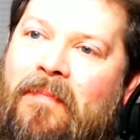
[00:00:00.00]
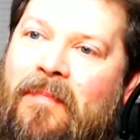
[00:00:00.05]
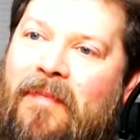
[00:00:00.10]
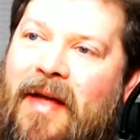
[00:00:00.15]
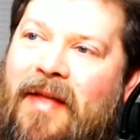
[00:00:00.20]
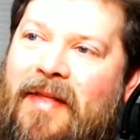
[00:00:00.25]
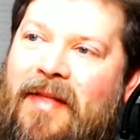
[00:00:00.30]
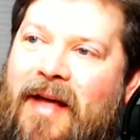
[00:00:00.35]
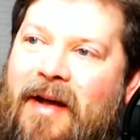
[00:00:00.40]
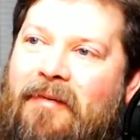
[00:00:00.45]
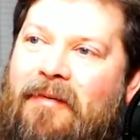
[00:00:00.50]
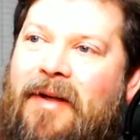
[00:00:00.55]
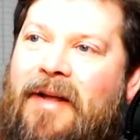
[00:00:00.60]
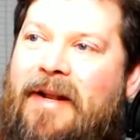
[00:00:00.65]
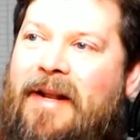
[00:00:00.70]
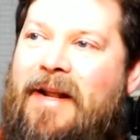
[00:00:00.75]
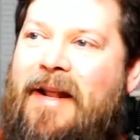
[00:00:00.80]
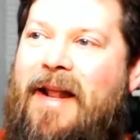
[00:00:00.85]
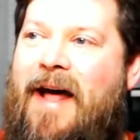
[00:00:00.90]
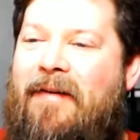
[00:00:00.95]
that really
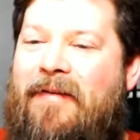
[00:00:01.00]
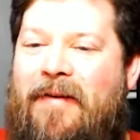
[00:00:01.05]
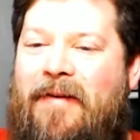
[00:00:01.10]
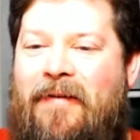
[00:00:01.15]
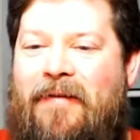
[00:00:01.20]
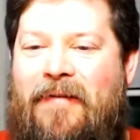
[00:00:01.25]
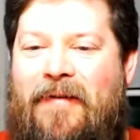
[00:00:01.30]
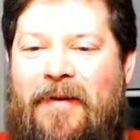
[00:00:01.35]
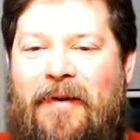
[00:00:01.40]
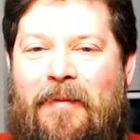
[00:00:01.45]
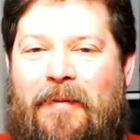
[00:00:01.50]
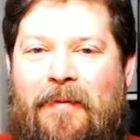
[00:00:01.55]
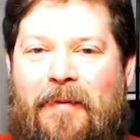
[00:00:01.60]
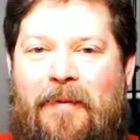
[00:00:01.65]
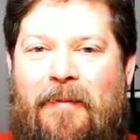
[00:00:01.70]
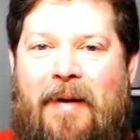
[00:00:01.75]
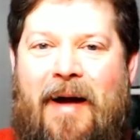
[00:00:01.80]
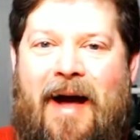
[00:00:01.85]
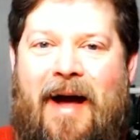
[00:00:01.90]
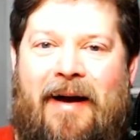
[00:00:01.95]
did have the feel for
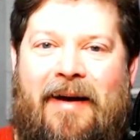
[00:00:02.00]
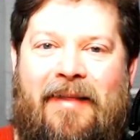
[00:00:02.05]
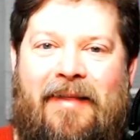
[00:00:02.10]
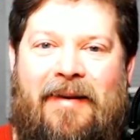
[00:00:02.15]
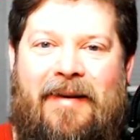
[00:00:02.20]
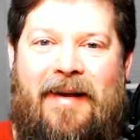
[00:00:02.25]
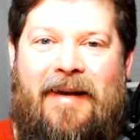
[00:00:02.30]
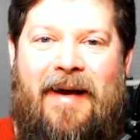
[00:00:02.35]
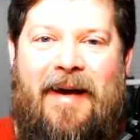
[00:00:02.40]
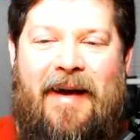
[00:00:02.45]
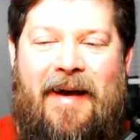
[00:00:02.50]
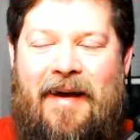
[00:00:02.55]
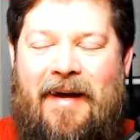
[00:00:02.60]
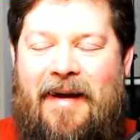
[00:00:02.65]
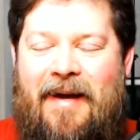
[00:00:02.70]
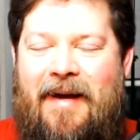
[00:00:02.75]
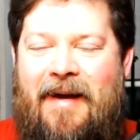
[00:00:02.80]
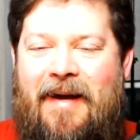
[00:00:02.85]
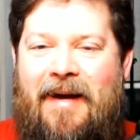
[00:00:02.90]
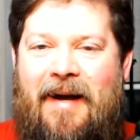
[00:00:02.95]
back in the day,
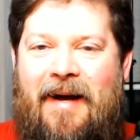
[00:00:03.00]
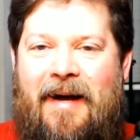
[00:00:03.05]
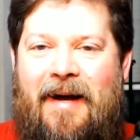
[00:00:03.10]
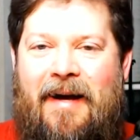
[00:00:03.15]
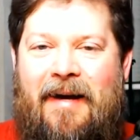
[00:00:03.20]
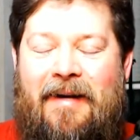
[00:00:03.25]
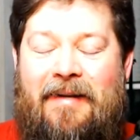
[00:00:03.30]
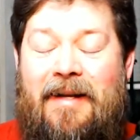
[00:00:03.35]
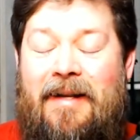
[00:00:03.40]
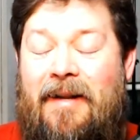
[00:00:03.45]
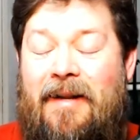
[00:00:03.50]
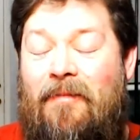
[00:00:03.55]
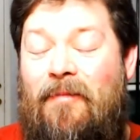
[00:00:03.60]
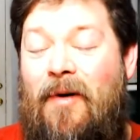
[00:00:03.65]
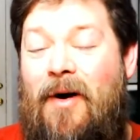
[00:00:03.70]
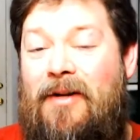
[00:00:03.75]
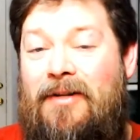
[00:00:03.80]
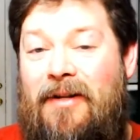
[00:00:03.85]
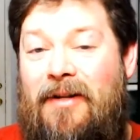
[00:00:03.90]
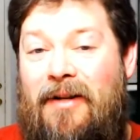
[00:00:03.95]
because I did
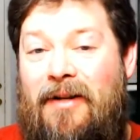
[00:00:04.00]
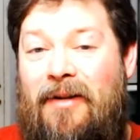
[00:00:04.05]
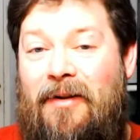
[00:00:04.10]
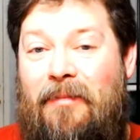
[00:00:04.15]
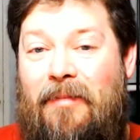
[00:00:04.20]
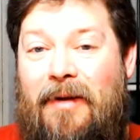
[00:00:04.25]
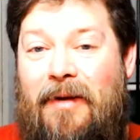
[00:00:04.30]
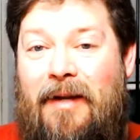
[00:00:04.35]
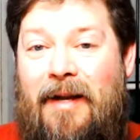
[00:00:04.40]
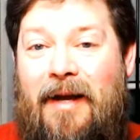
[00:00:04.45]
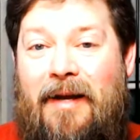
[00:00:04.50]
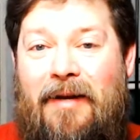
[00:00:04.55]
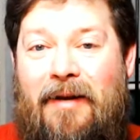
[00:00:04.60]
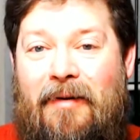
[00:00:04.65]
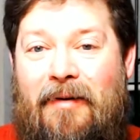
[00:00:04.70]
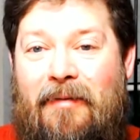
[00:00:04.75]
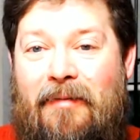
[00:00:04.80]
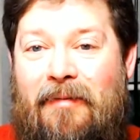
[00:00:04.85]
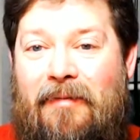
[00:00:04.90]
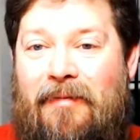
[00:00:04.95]
watch it a little bit.
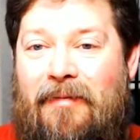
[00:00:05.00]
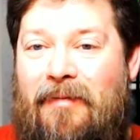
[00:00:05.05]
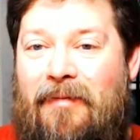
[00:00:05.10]
You